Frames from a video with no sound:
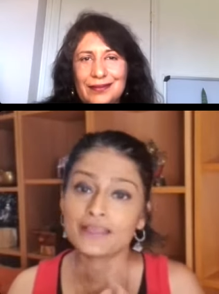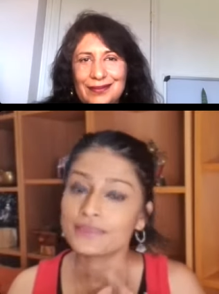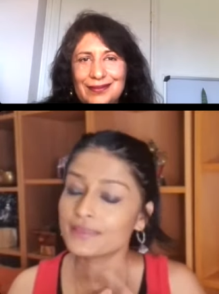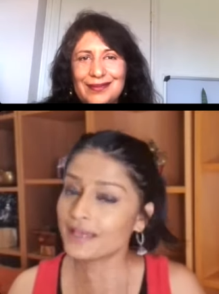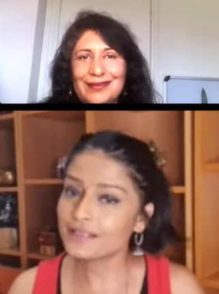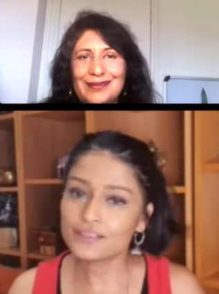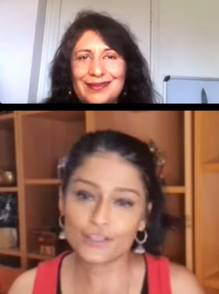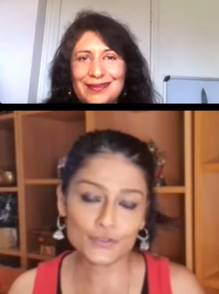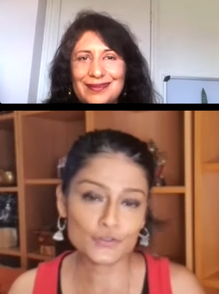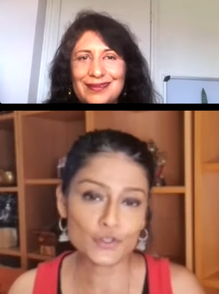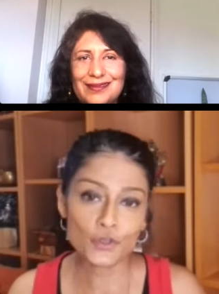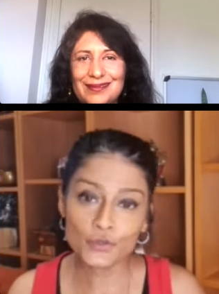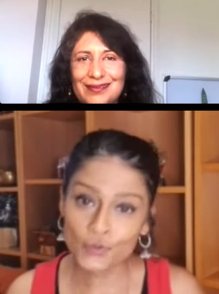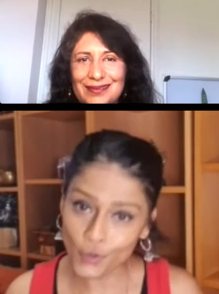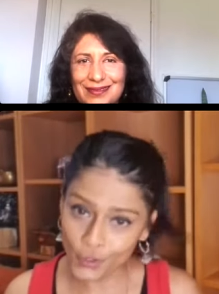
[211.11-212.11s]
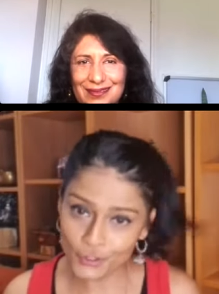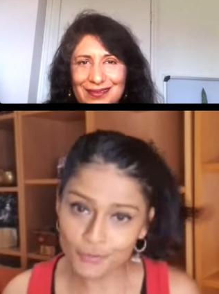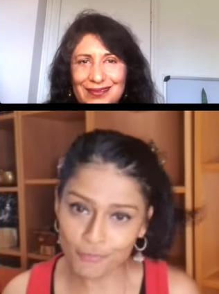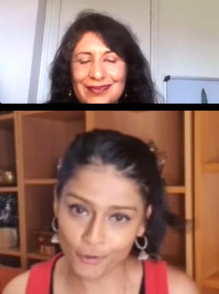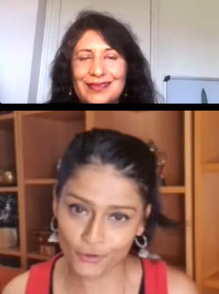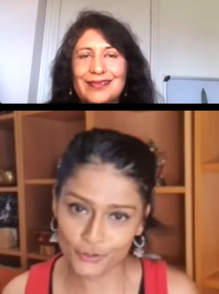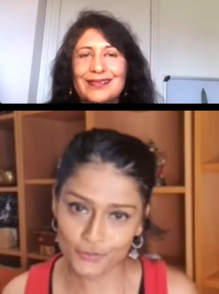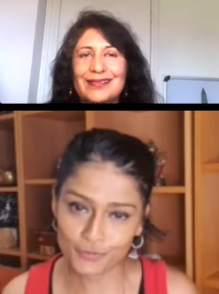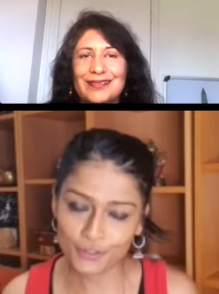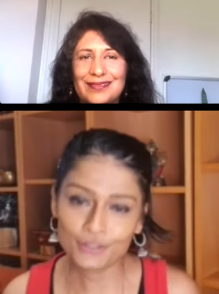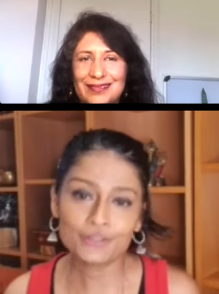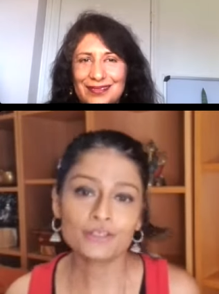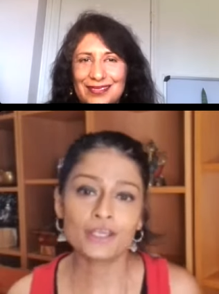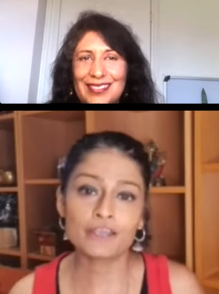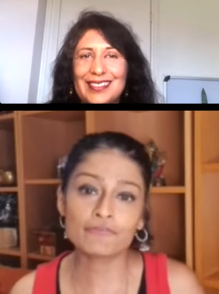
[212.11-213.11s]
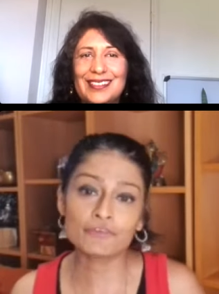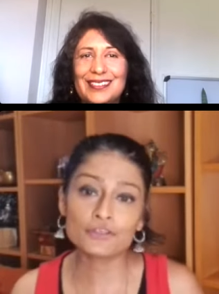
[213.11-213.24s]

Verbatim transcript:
Speaker 1: but that is not possible if